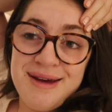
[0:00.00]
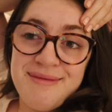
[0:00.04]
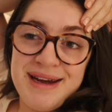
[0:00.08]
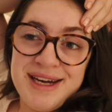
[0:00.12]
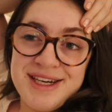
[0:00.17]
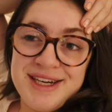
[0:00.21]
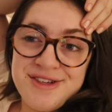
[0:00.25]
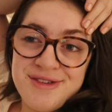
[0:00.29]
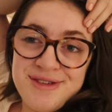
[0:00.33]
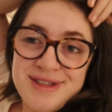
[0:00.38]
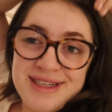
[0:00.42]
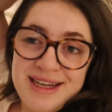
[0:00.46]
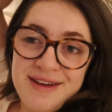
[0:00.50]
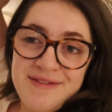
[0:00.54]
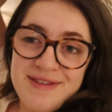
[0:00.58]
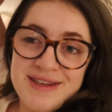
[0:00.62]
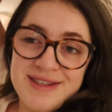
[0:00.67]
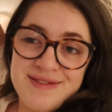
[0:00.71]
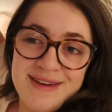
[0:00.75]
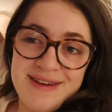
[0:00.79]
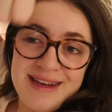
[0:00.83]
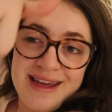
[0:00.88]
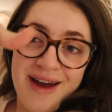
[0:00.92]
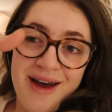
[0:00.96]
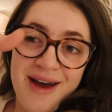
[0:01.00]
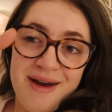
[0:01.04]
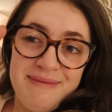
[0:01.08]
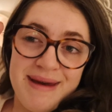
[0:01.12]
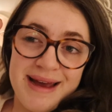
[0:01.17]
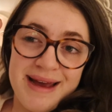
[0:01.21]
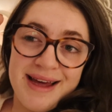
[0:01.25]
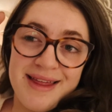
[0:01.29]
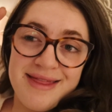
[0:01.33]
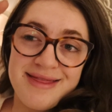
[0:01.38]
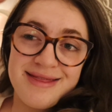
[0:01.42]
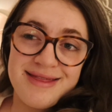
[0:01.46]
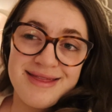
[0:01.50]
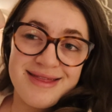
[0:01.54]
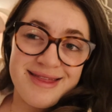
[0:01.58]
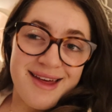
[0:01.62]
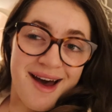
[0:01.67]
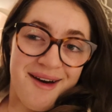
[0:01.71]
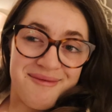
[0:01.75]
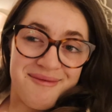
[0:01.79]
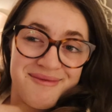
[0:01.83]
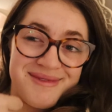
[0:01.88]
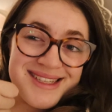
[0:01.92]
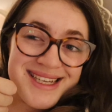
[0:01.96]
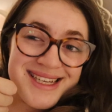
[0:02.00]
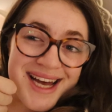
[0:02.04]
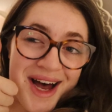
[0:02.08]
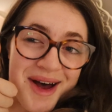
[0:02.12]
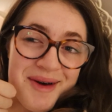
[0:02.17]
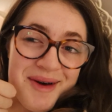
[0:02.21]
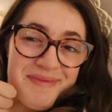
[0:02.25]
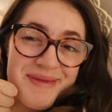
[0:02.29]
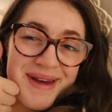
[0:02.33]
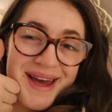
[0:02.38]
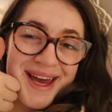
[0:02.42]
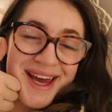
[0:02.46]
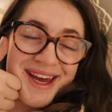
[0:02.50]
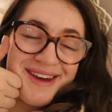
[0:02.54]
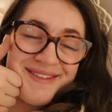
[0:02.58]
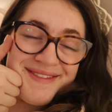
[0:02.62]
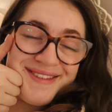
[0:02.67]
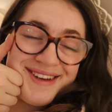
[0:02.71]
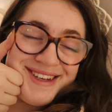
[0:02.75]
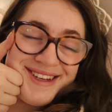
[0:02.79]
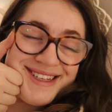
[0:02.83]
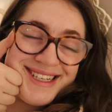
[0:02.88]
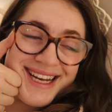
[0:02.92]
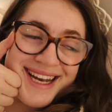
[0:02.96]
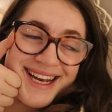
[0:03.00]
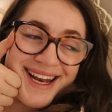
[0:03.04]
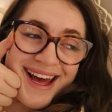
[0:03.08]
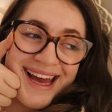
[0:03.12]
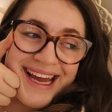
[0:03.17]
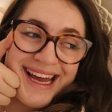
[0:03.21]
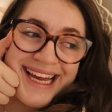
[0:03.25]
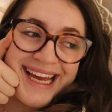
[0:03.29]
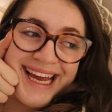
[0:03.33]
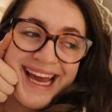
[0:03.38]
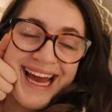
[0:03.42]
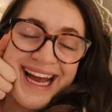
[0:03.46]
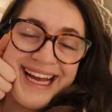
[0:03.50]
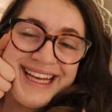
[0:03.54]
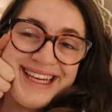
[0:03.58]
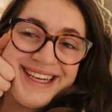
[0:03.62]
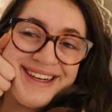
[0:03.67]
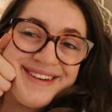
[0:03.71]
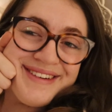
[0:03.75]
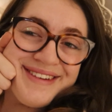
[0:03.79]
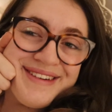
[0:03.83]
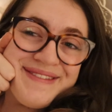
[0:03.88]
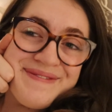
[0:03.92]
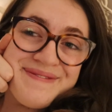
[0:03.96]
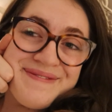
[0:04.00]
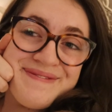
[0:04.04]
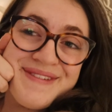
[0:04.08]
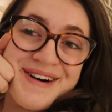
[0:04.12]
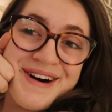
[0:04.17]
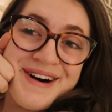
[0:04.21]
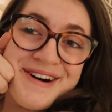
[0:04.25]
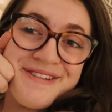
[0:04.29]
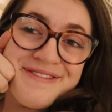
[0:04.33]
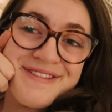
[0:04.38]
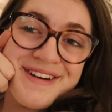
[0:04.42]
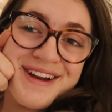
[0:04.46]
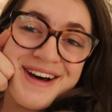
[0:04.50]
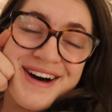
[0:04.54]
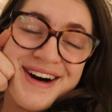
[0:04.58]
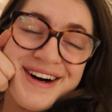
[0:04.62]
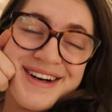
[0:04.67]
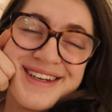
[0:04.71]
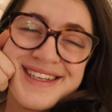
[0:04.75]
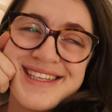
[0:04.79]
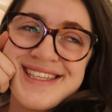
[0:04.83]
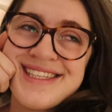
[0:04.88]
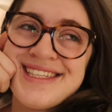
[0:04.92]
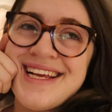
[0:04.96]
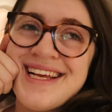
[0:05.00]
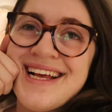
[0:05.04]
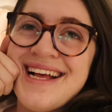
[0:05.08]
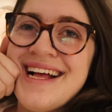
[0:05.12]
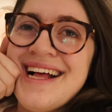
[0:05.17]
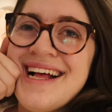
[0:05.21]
make sure to give this video a big thumbs up if you did like it and you want more vlogs.